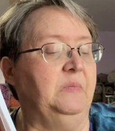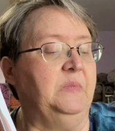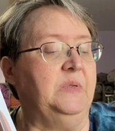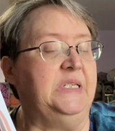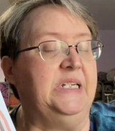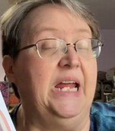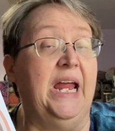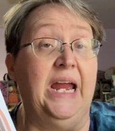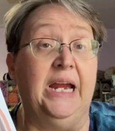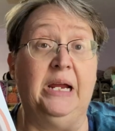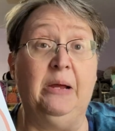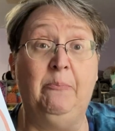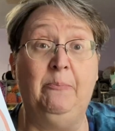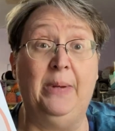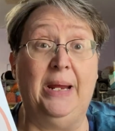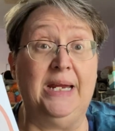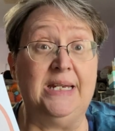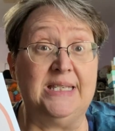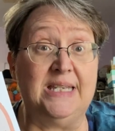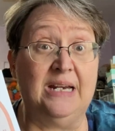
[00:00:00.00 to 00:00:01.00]
take a
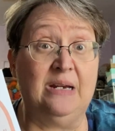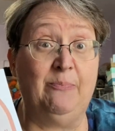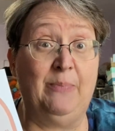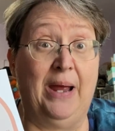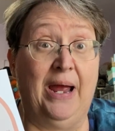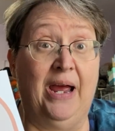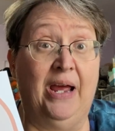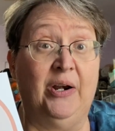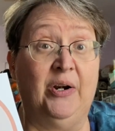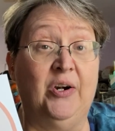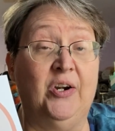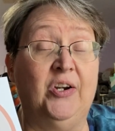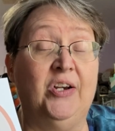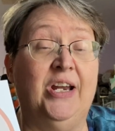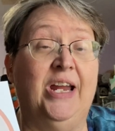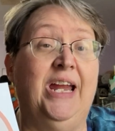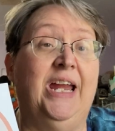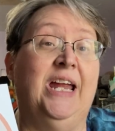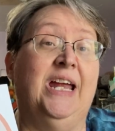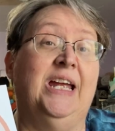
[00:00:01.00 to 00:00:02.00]
basic pattern
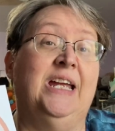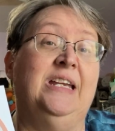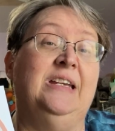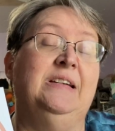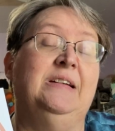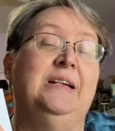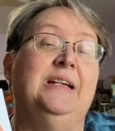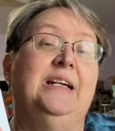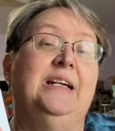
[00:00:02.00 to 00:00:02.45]
and